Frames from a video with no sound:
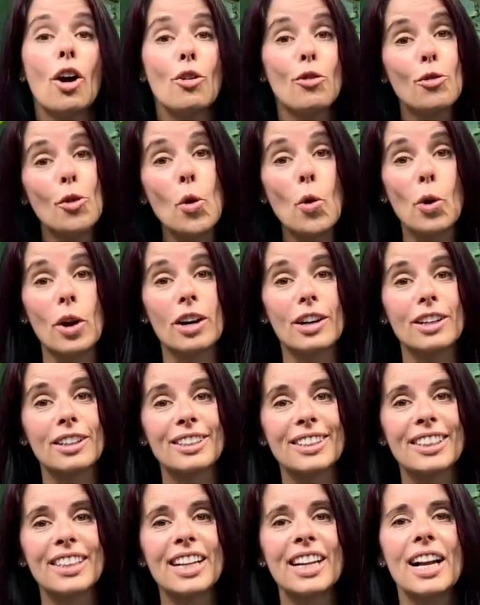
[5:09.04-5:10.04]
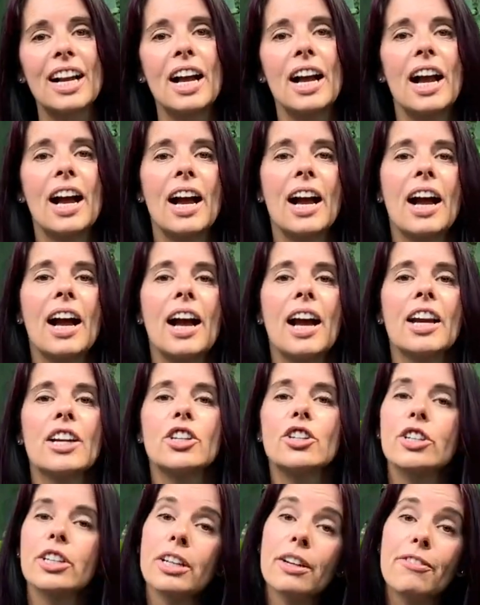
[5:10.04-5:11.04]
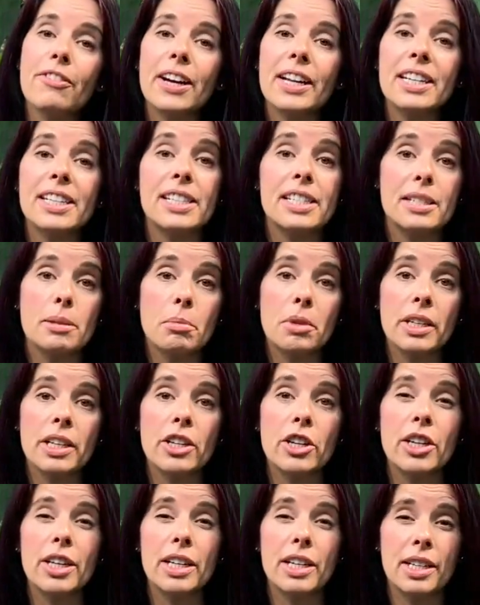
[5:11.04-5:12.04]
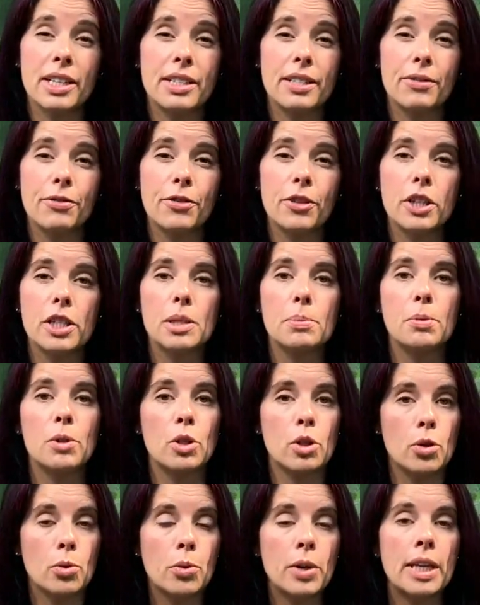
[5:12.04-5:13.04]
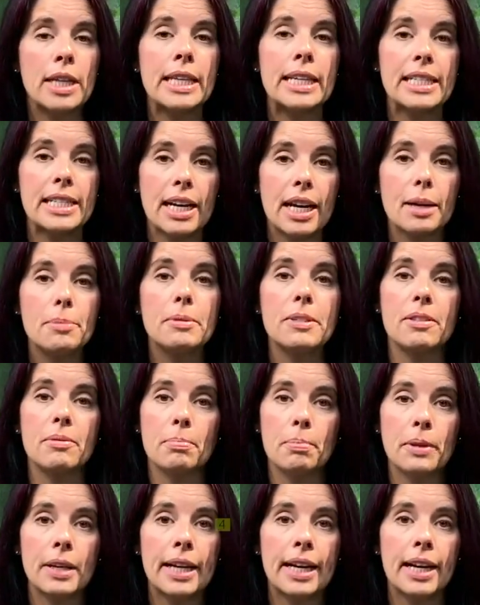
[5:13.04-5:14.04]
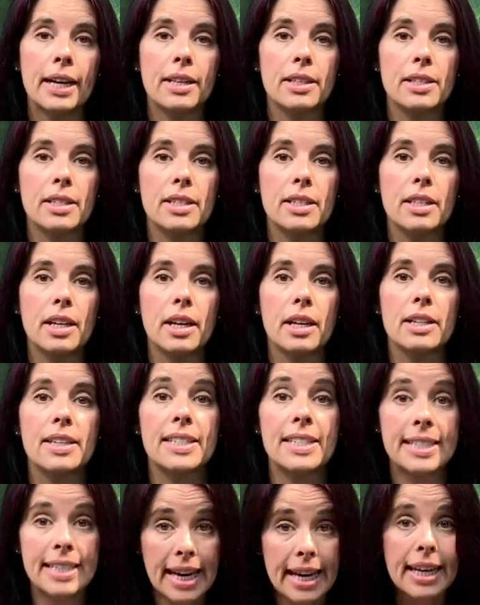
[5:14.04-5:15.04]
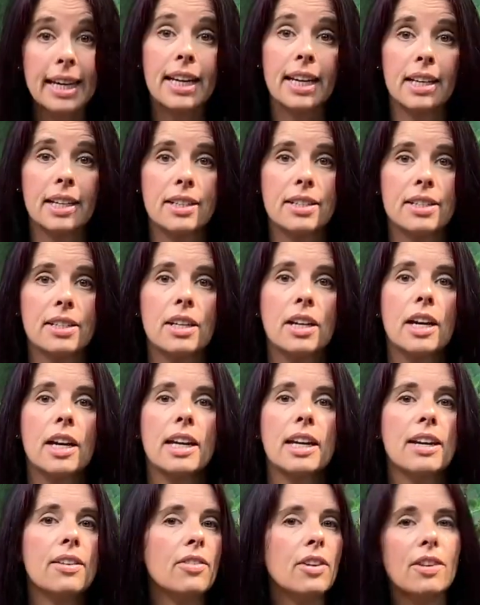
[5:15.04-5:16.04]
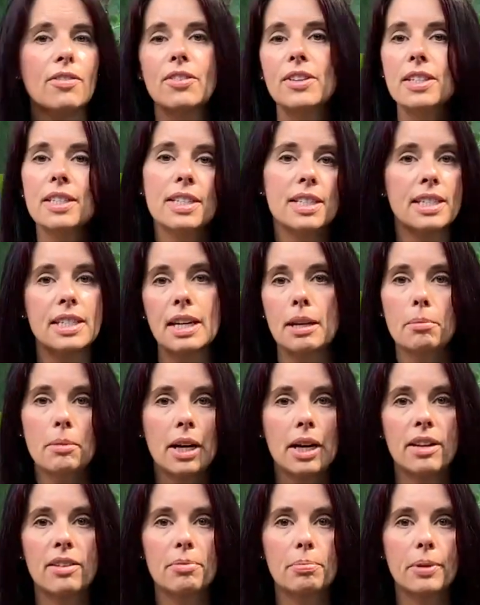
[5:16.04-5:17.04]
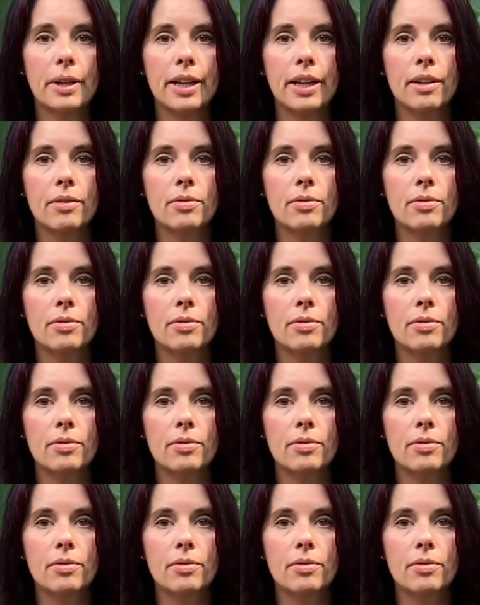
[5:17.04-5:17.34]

4. You're going to find a similarity and a difference between the types of plants settings, even if it's the same kind of plant.